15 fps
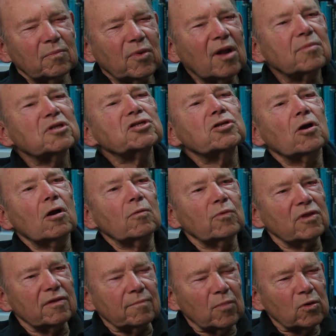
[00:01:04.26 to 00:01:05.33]
Probably start
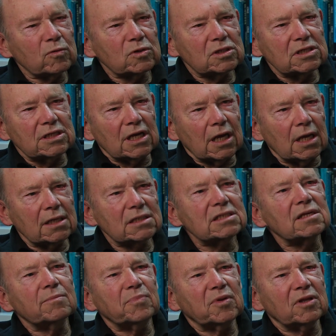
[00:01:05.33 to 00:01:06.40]
with the most uh,
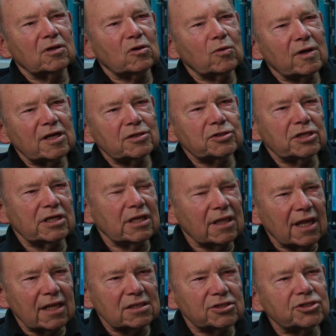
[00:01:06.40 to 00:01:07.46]
simple equation, and
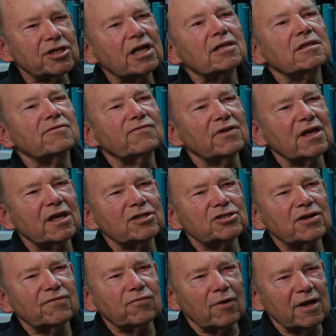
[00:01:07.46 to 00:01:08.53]
that's check the V H
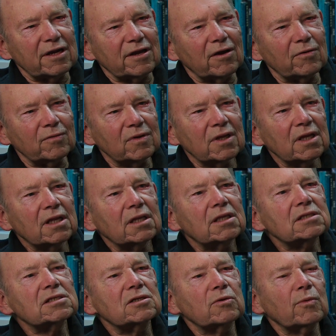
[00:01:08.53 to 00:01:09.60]
F radio.
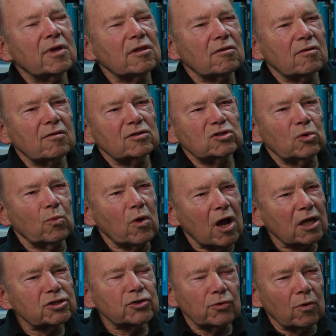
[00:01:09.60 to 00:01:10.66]
Listen to whether there's a
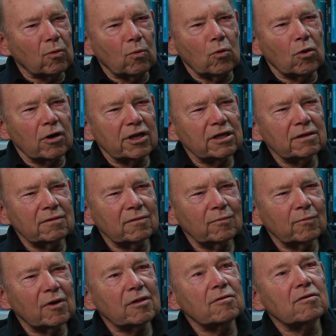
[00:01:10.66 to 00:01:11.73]
watch or a warning,
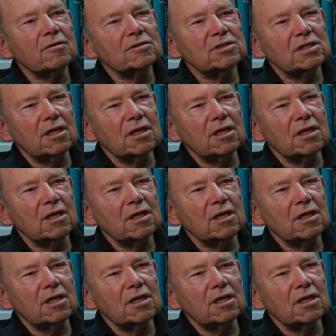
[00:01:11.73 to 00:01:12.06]
whether there's